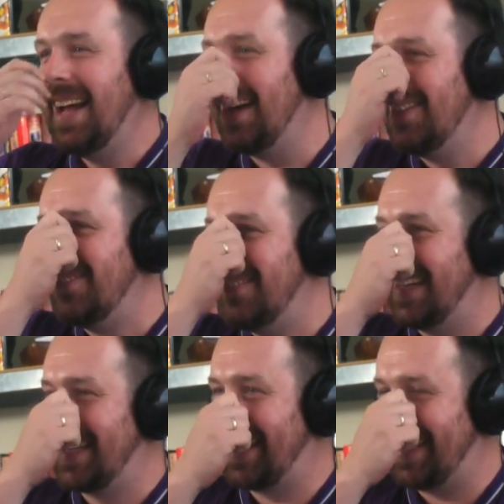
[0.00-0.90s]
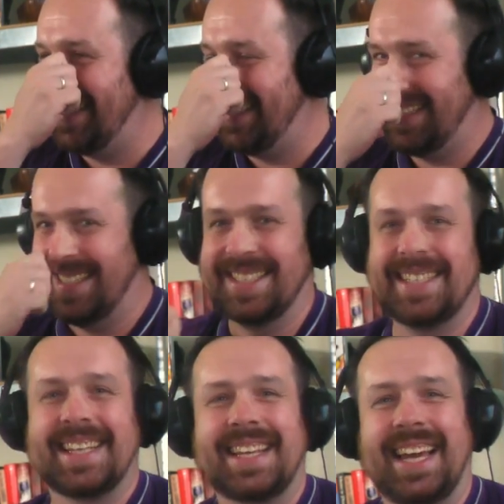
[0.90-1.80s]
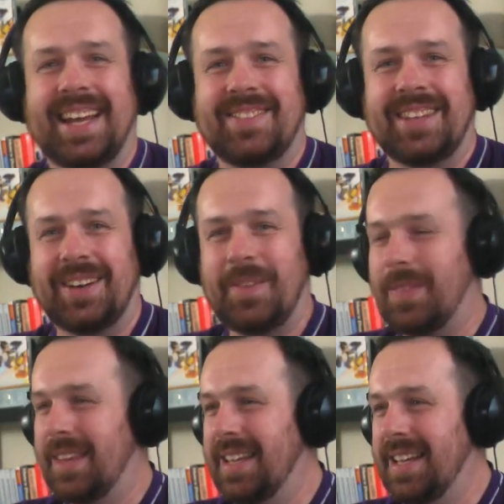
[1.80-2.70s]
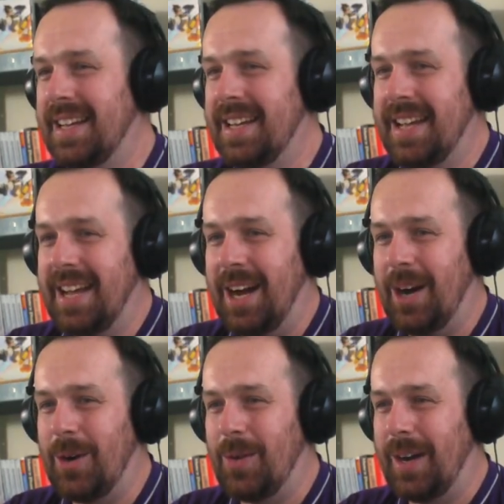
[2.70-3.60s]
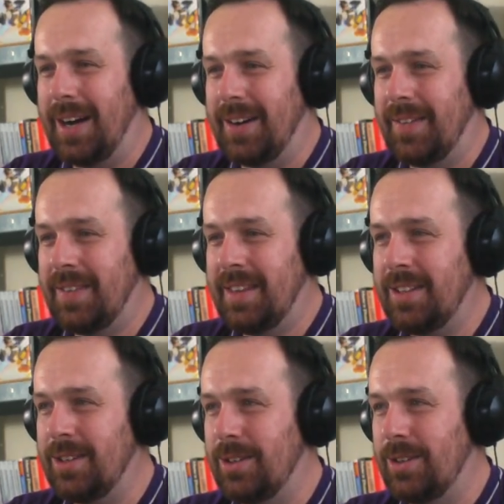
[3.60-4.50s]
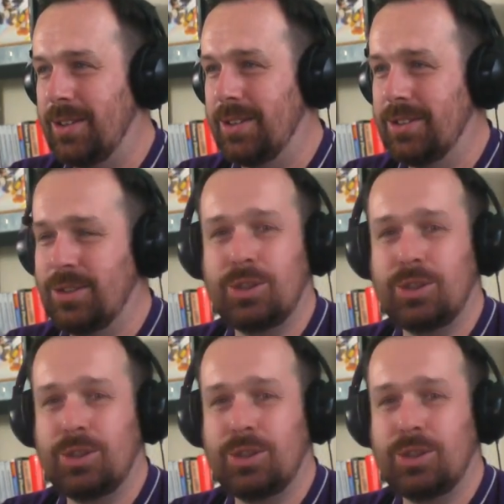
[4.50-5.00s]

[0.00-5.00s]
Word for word: oh my god, the game though. Oh wow. Oh,